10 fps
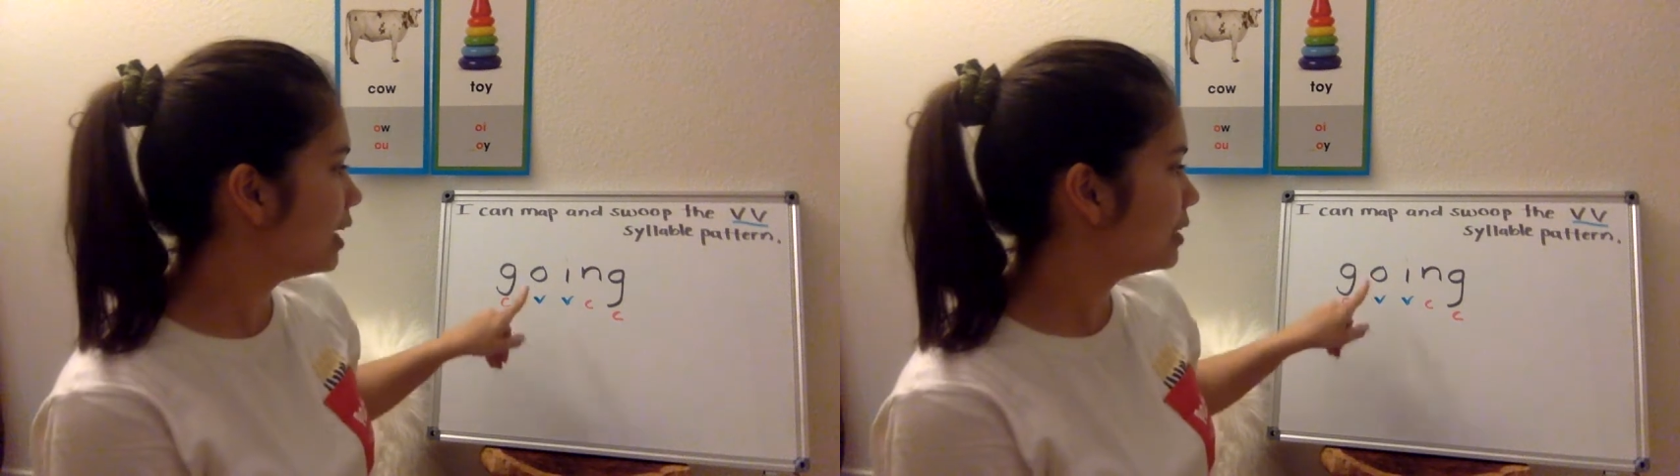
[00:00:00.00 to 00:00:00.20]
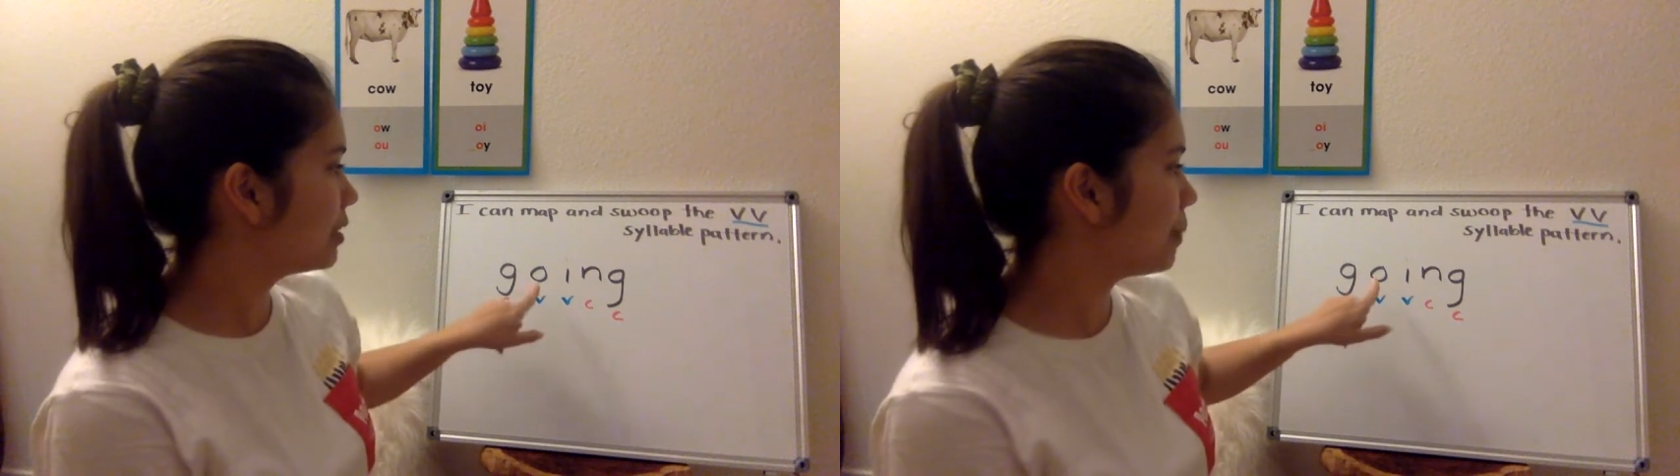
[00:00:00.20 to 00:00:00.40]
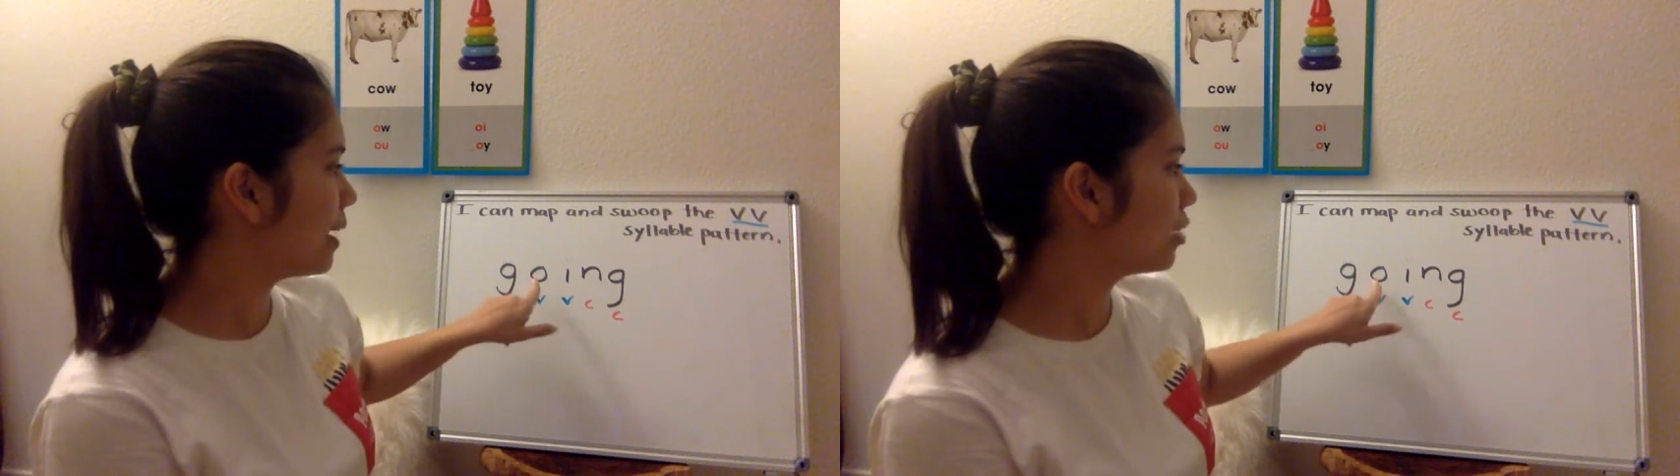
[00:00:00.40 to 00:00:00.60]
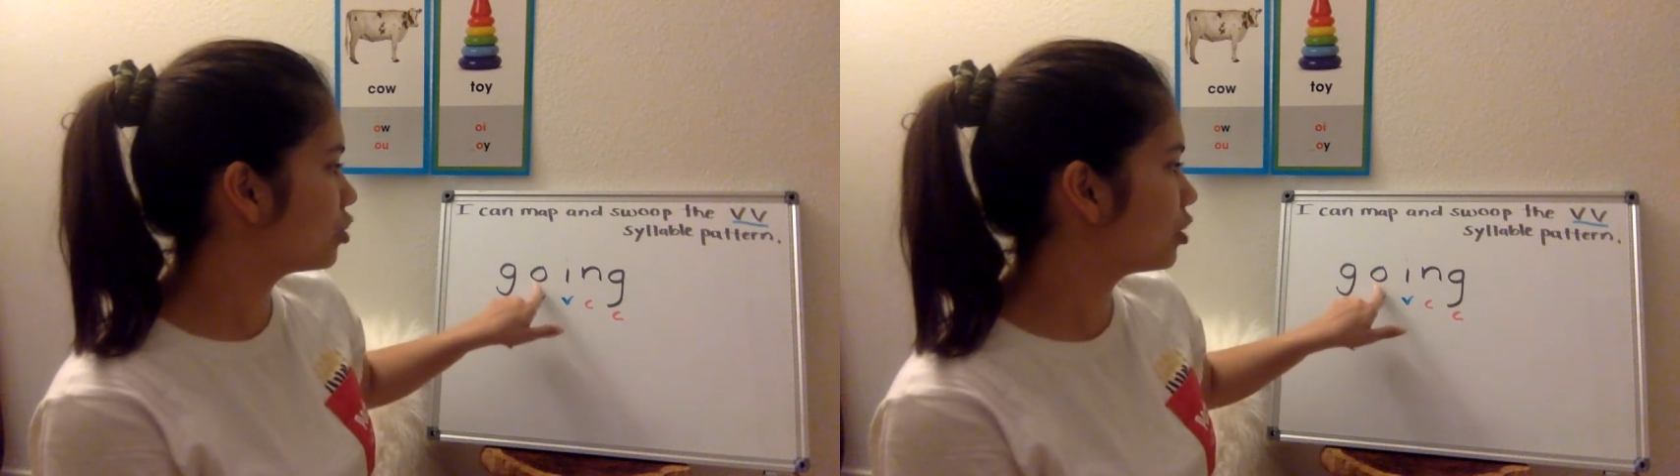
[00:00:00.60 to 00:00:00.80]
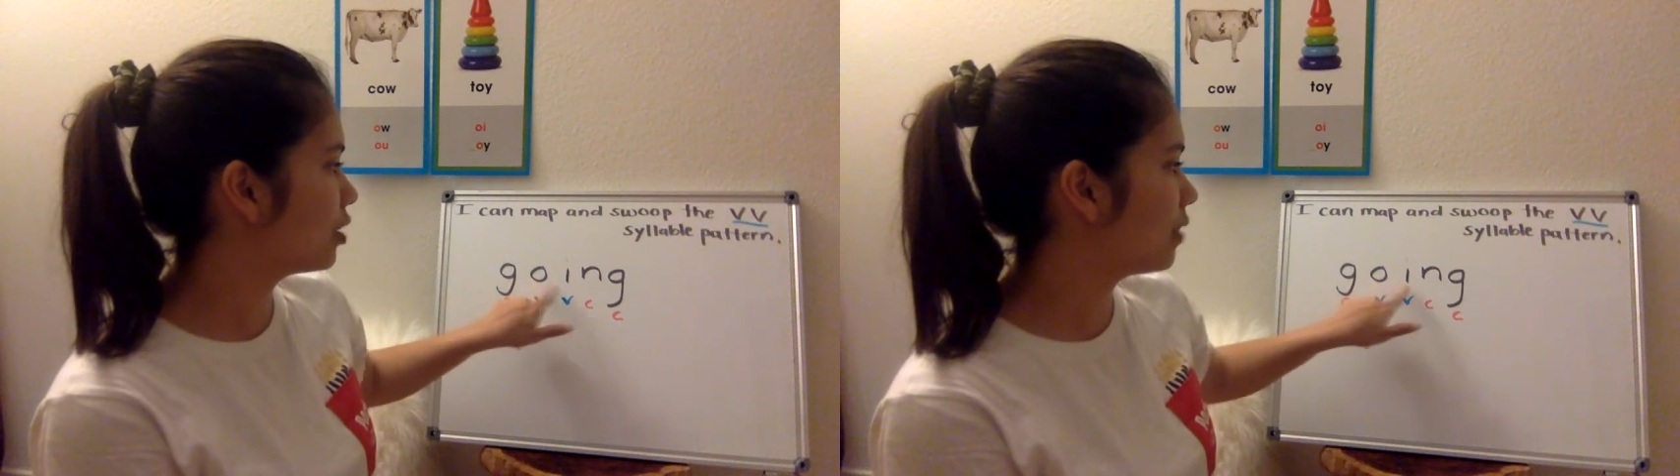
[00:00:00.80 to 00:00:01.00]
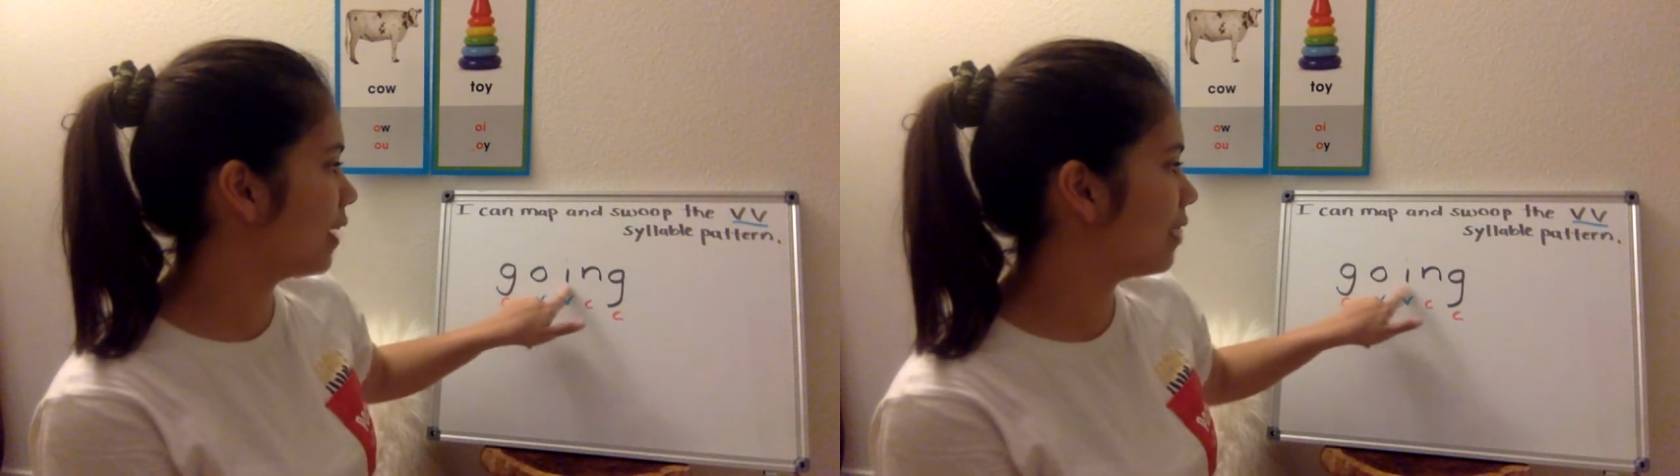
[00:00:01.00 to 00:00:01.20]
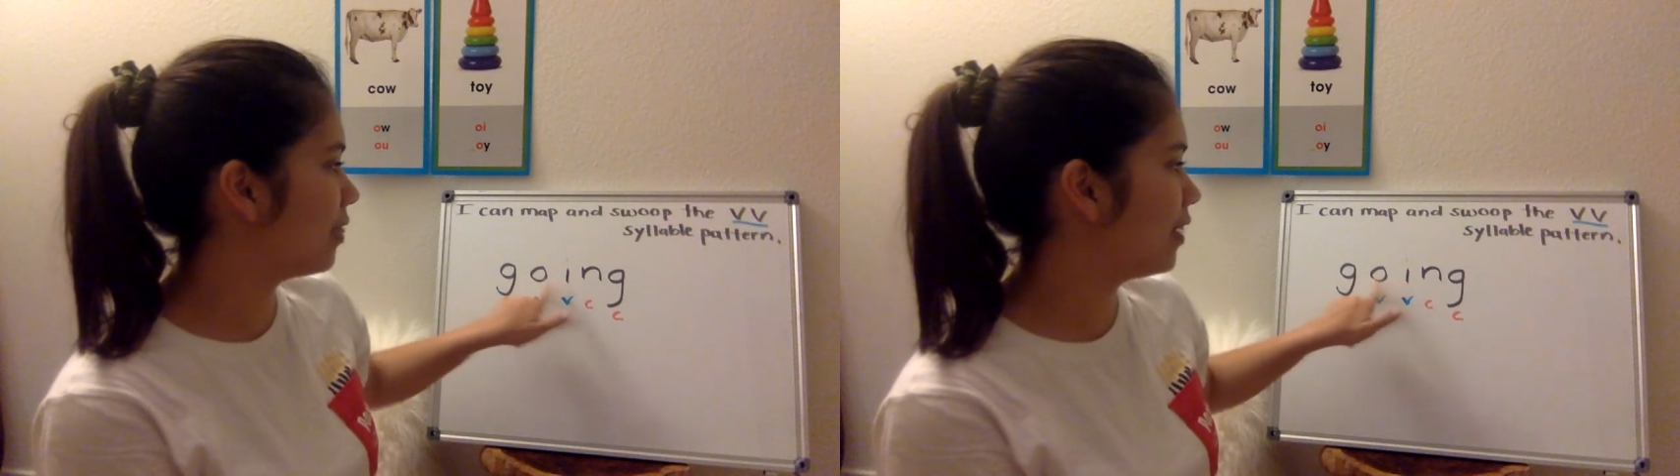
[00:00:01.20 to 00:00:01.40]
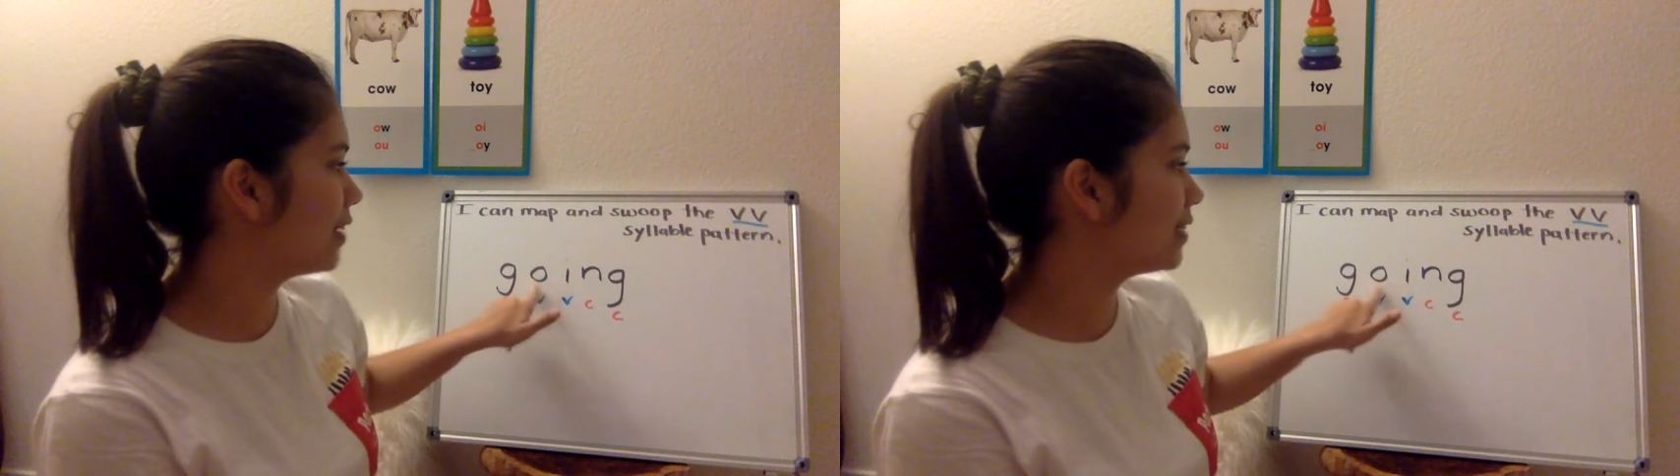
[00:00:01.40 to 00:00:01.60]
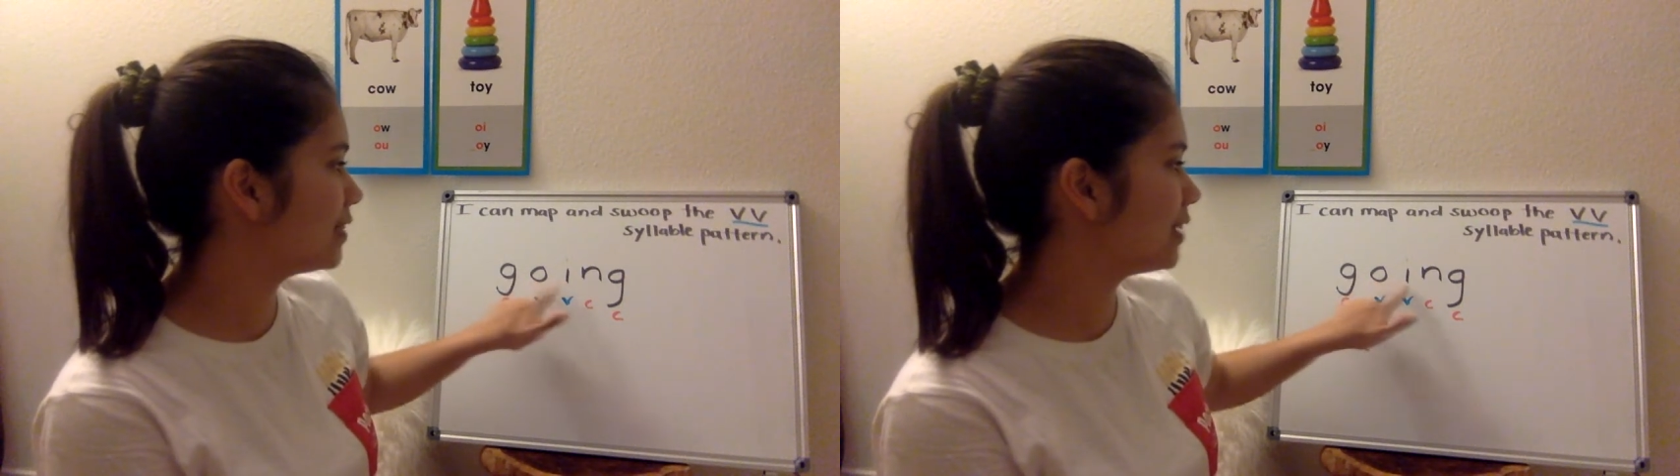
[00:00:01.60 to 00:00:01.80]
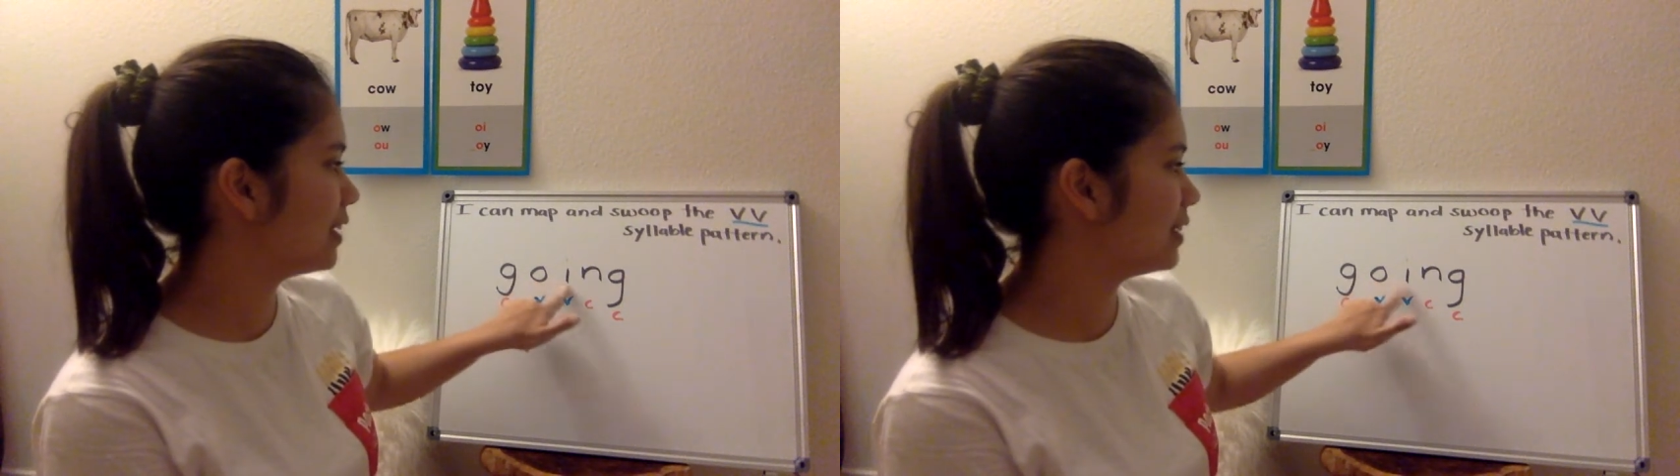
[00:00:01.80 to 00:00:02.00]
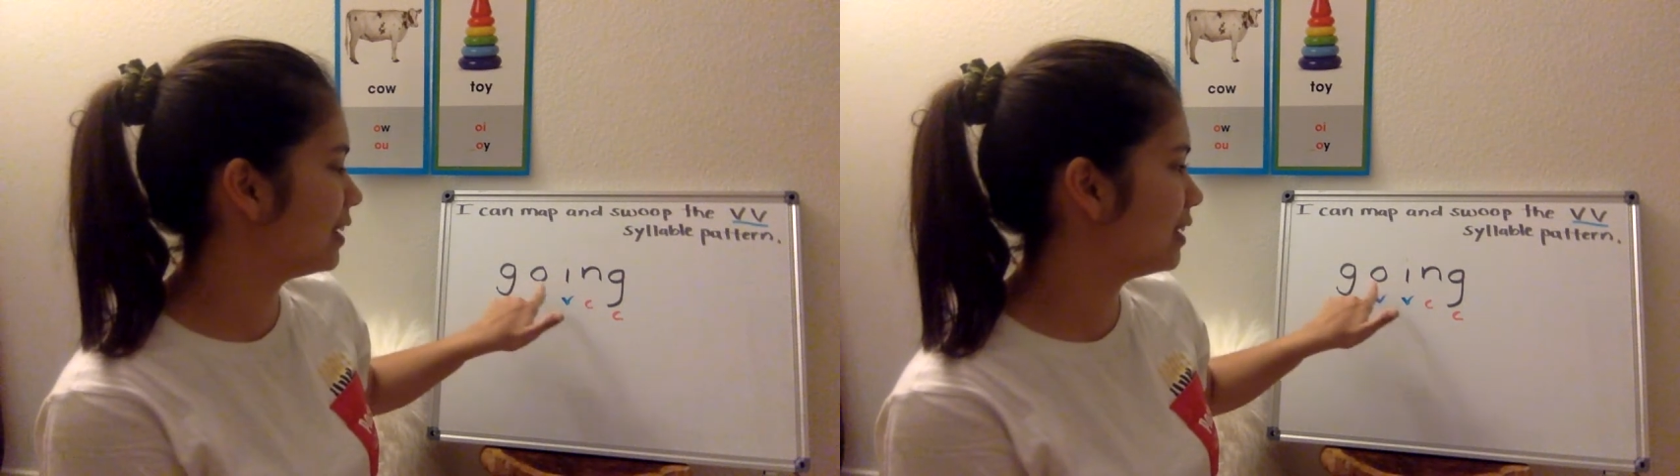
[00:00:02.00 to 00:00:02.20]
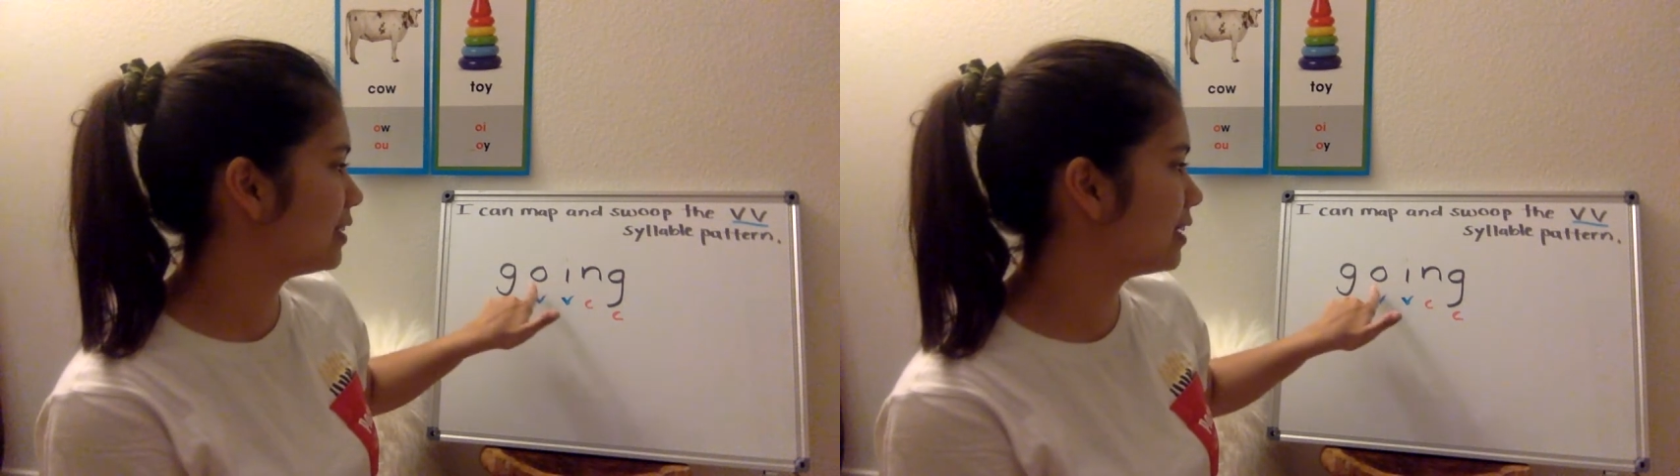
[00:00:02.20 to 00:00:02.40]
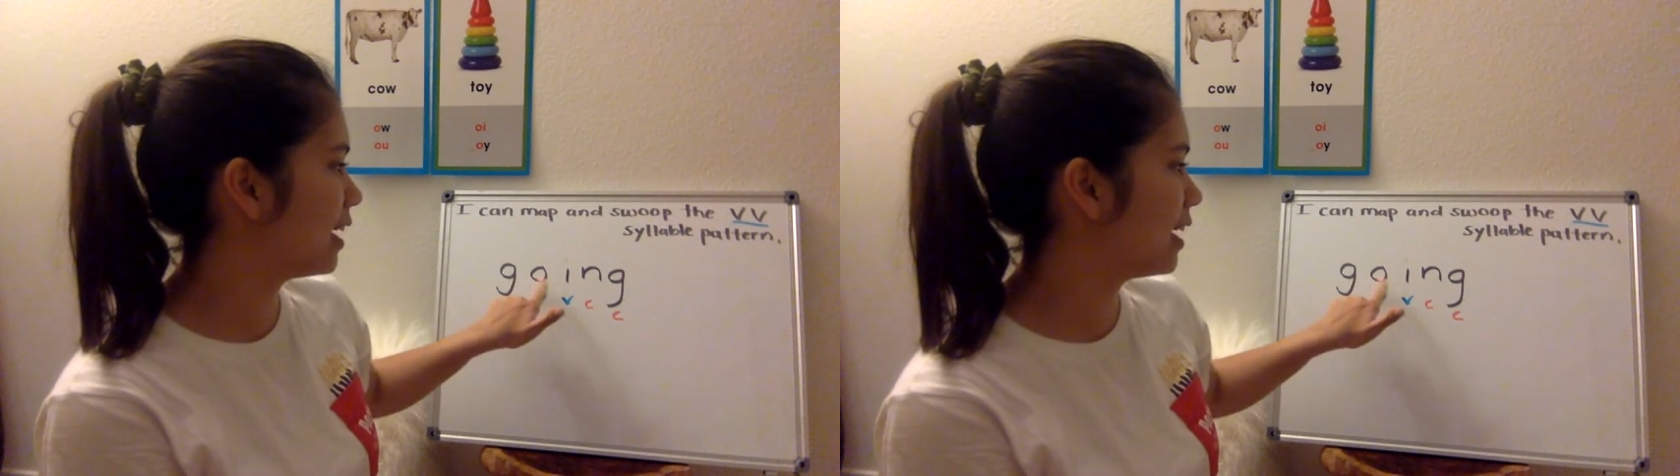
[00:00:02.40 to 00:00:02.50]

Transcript: to make sure that this isn't